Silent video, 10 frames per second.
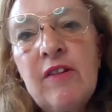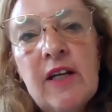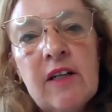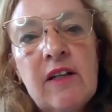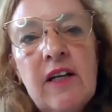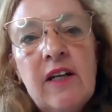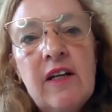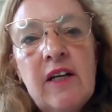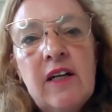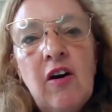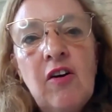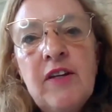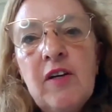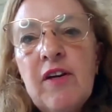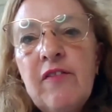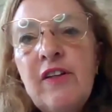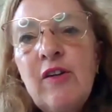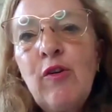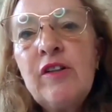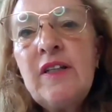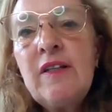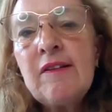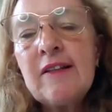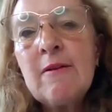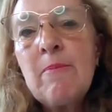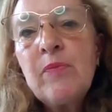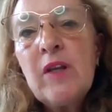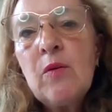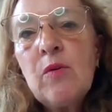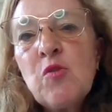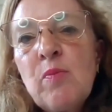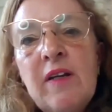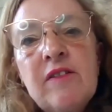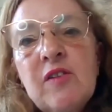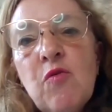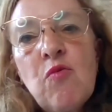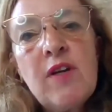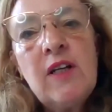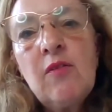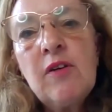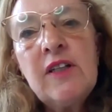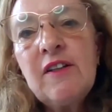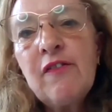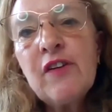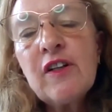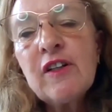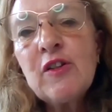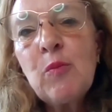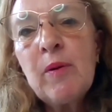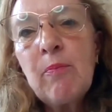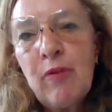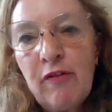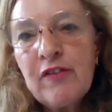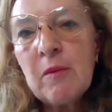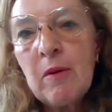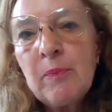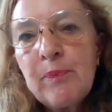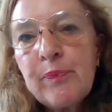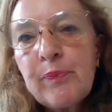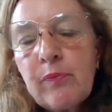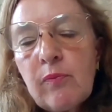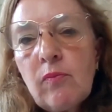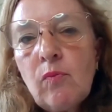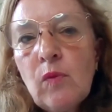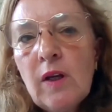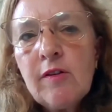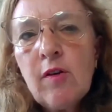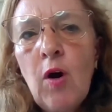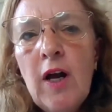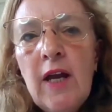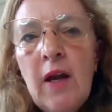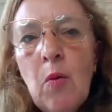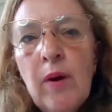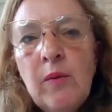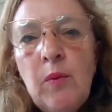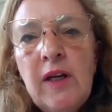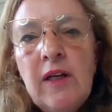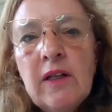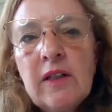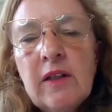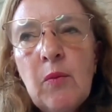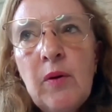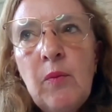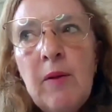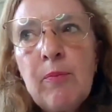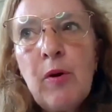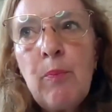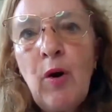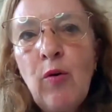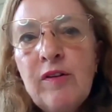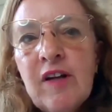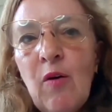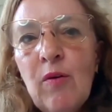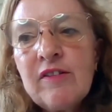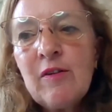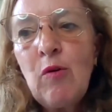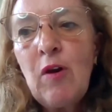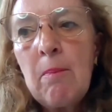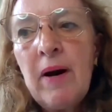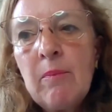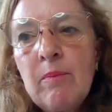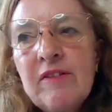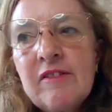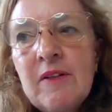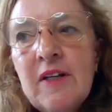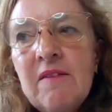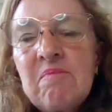on their revenue on diesel, which makes it really, really difficult to be profitable. So when we propose our solar pumps,